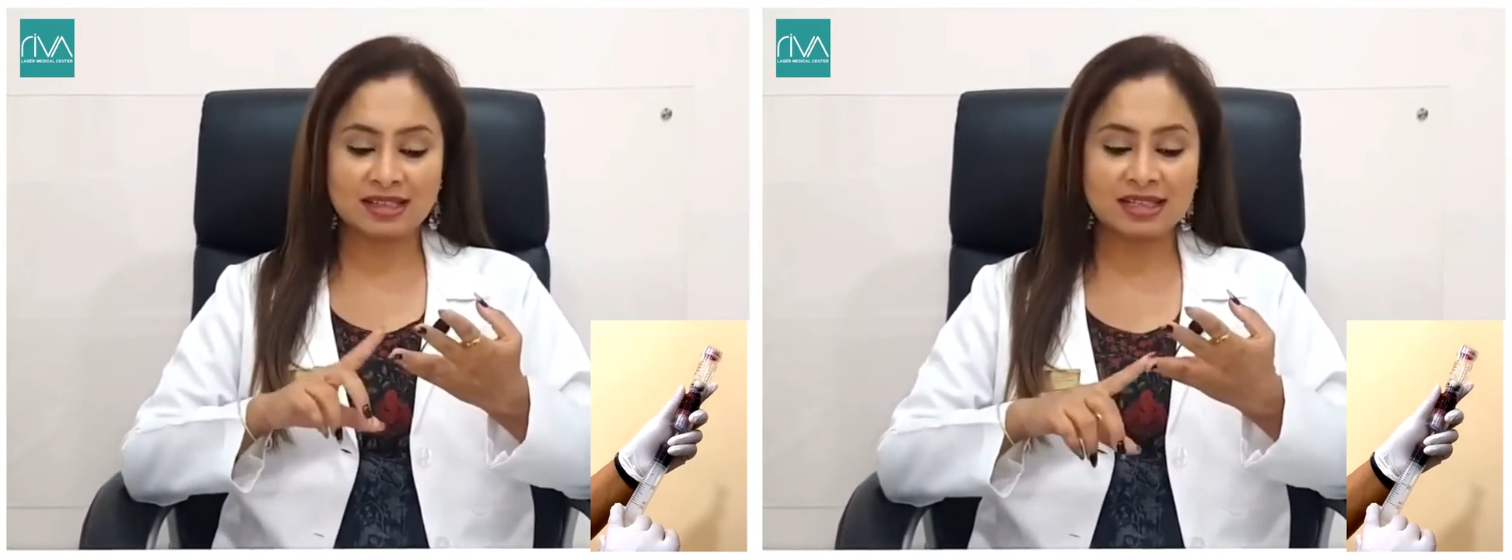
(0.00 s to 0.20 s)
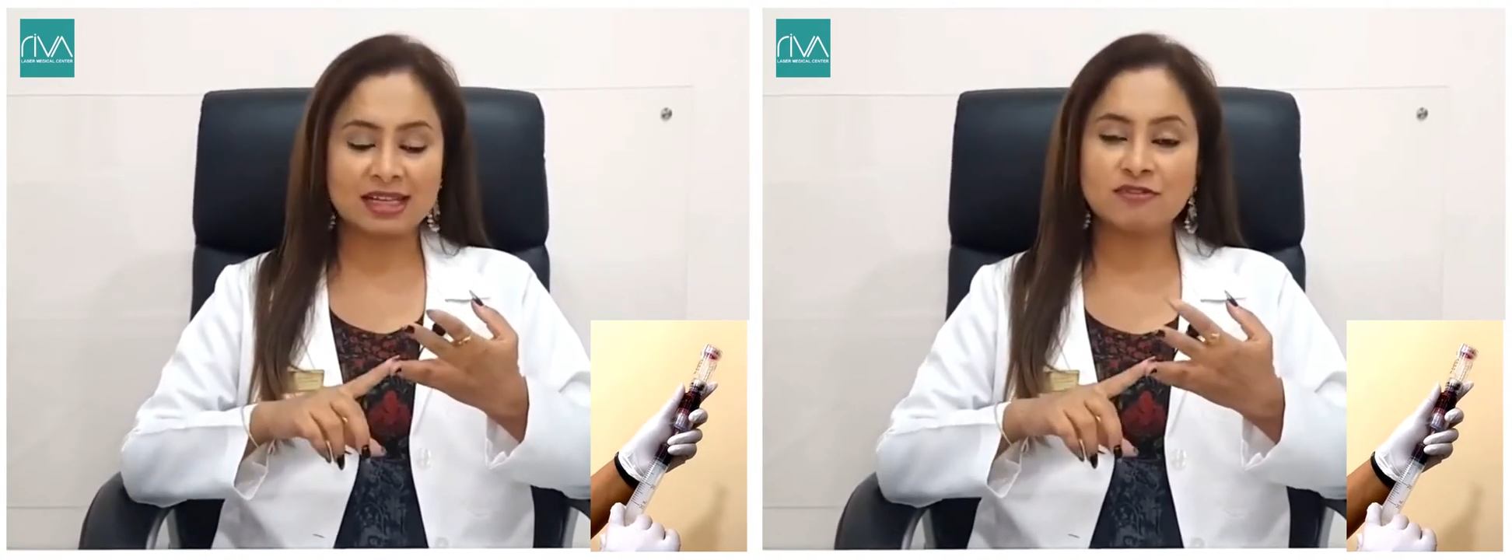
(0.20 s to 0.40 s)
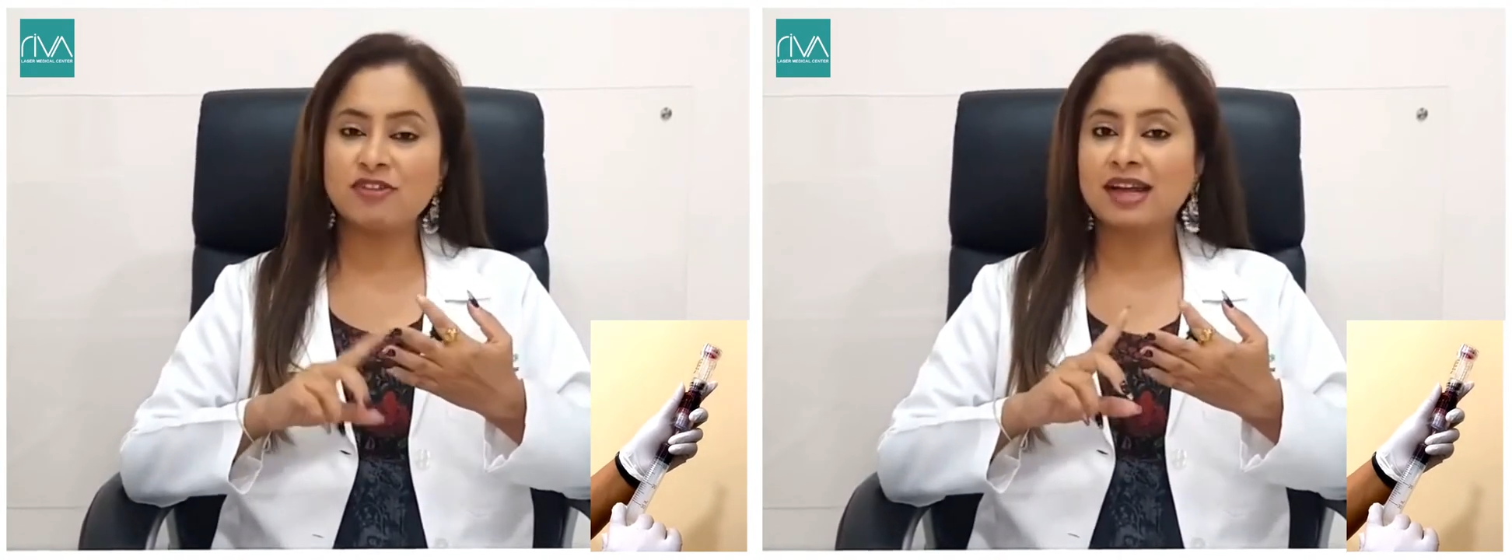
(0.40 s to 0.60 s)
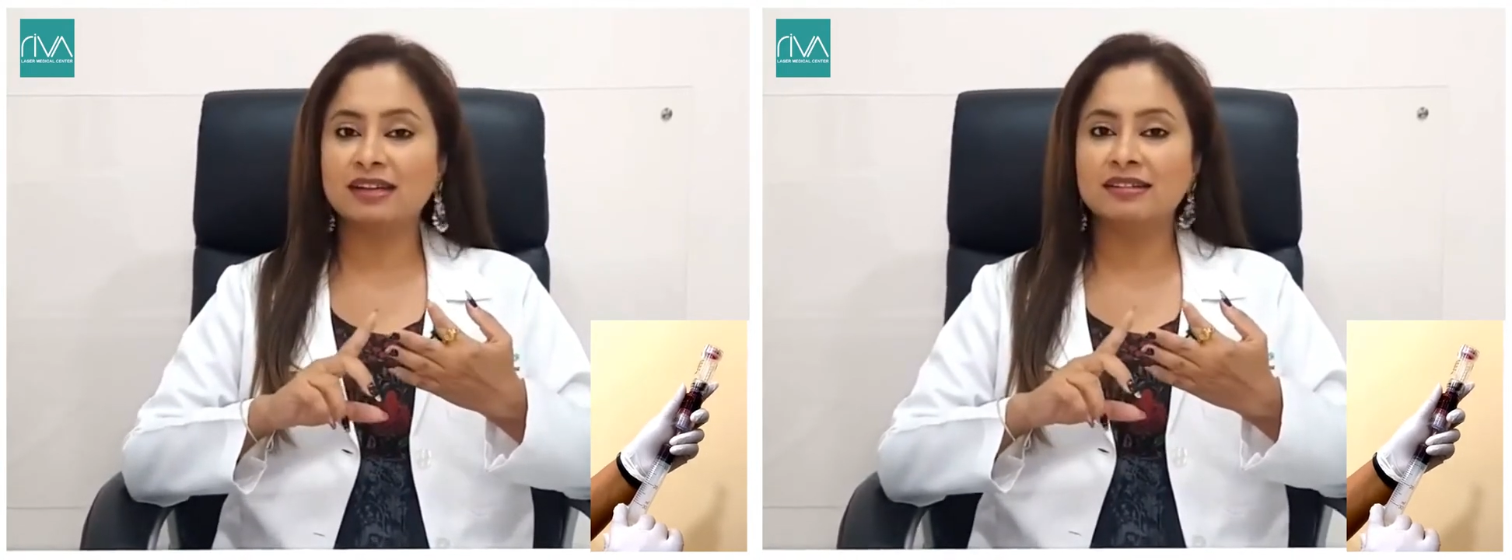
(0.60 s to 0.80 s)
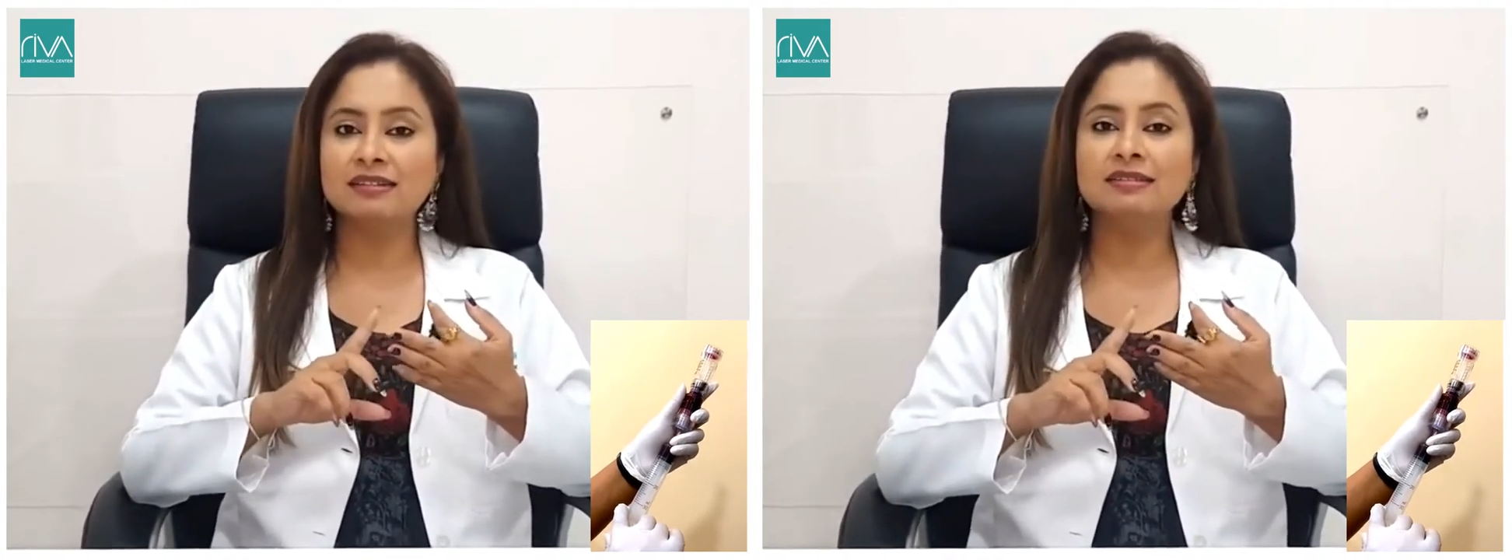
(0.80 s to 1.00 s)
healing
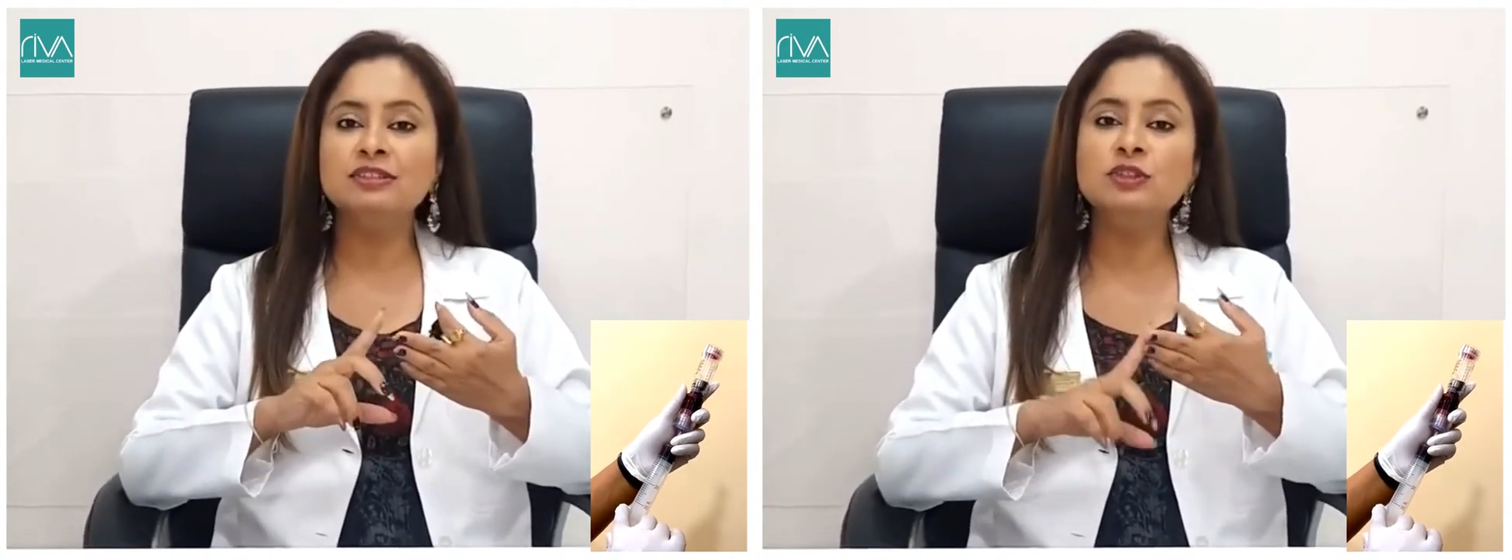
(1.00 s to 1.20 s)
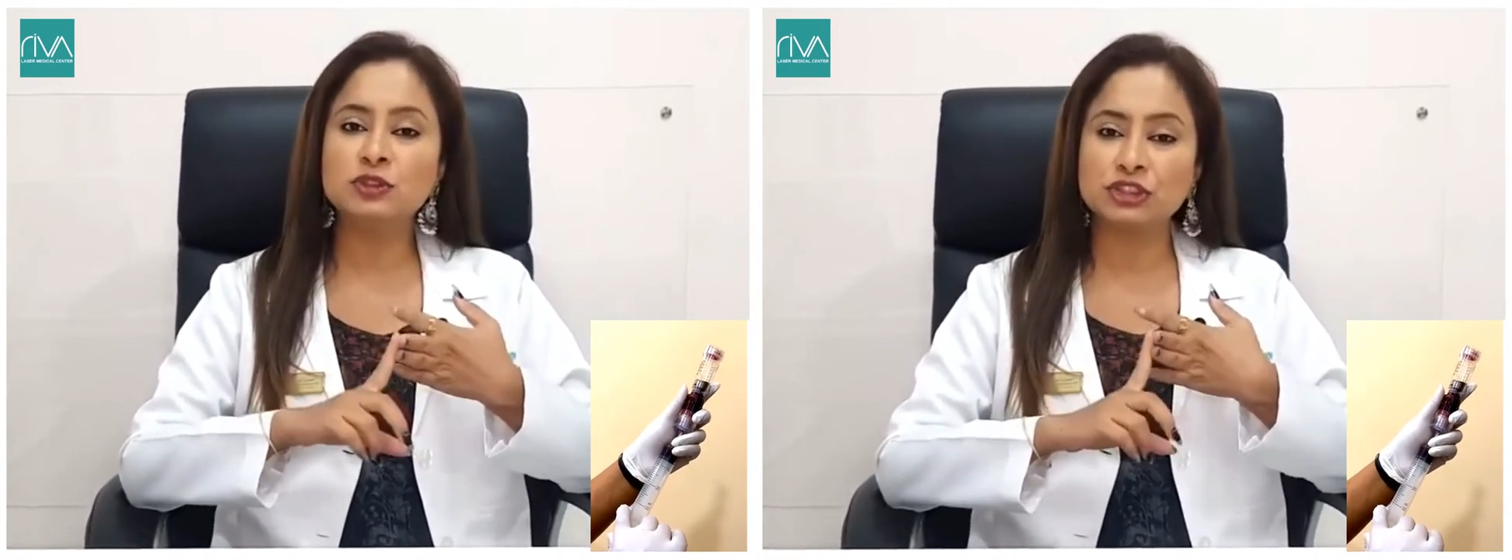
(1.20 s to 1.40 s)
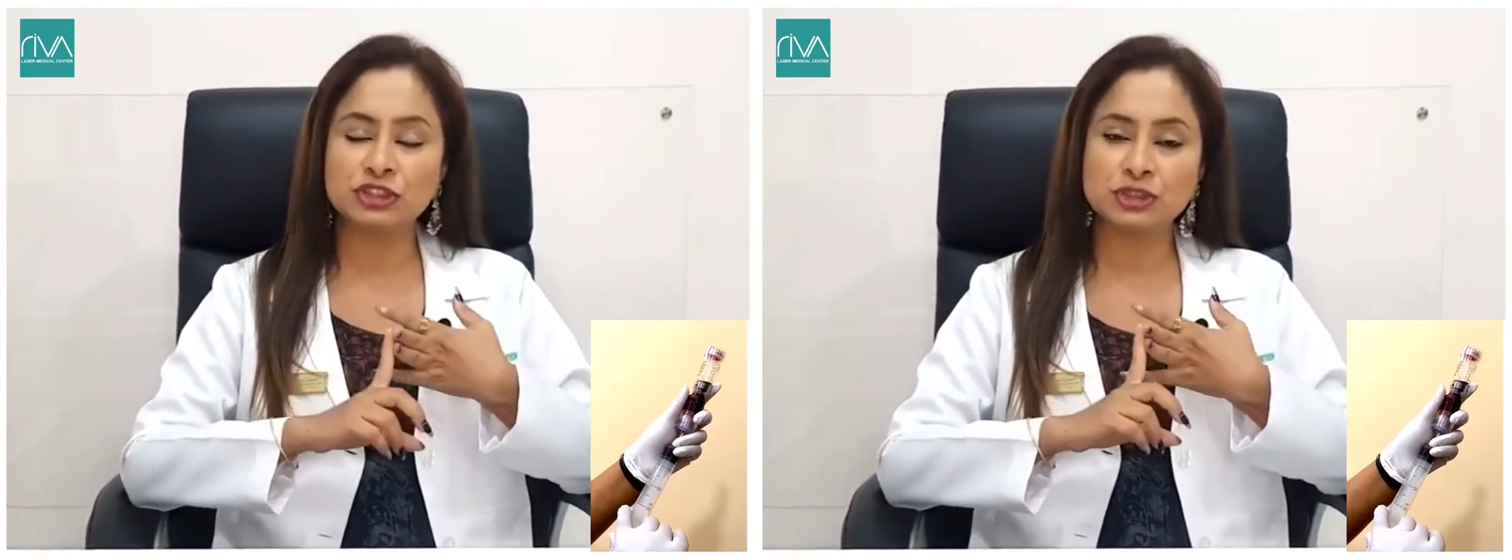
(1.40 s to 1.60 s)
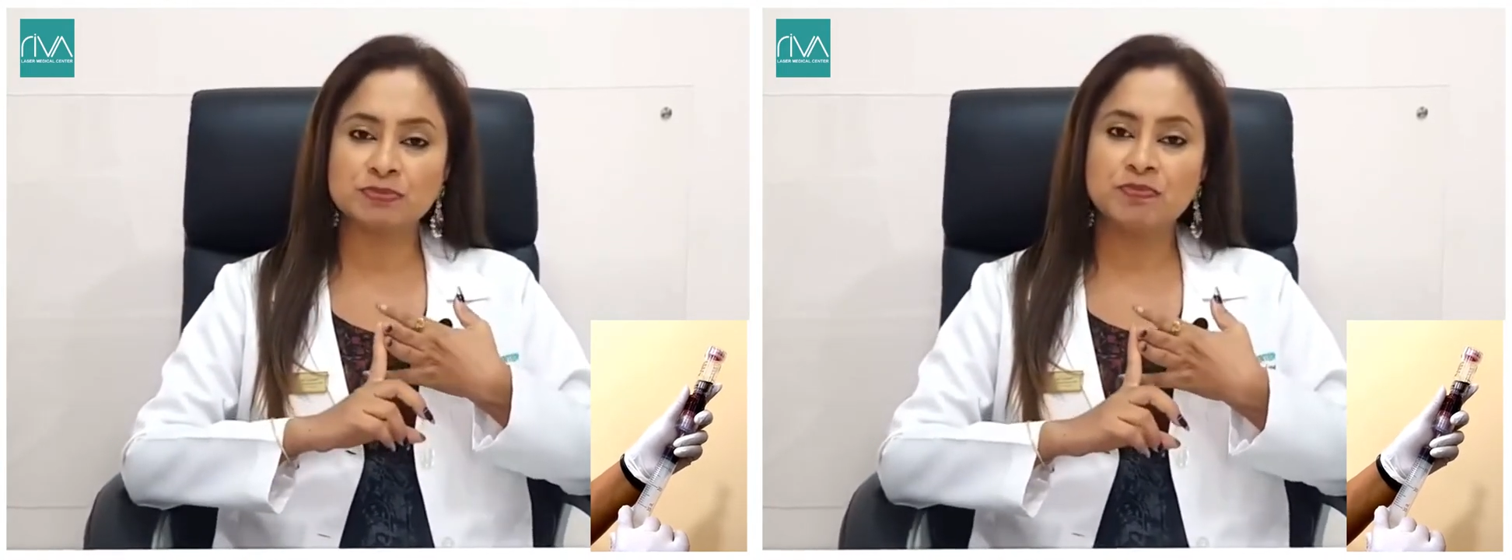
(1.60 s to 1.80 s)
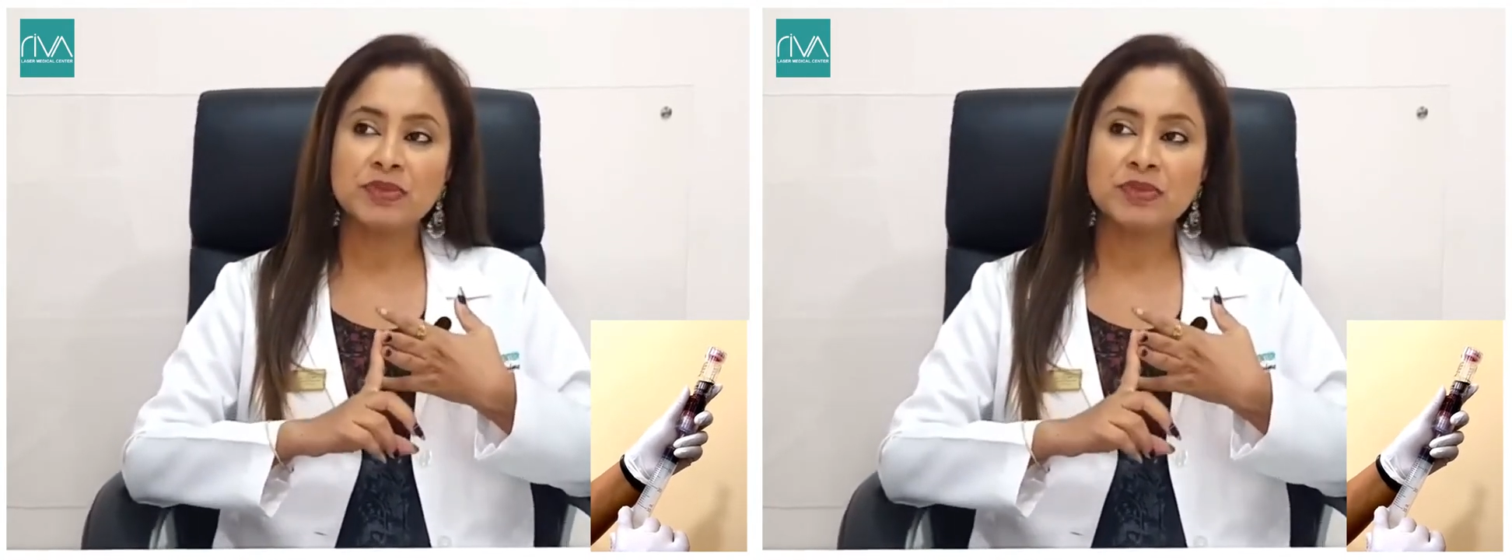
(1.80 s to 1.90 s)
factor and the nutrition.